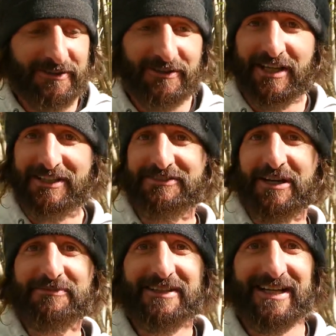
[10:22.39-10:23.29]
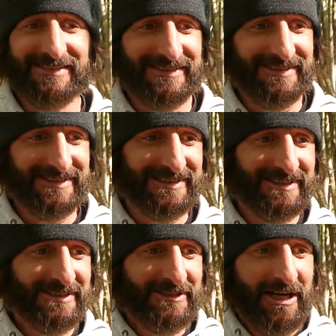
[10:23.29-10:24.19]
the lady stopped and asked us, where
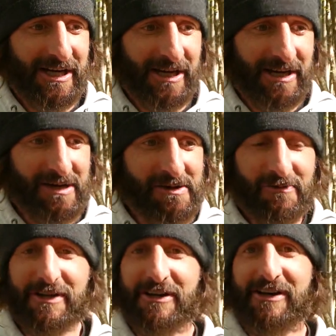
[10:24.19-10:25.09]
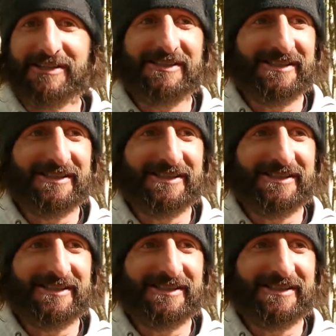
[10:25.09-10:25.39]
are you going?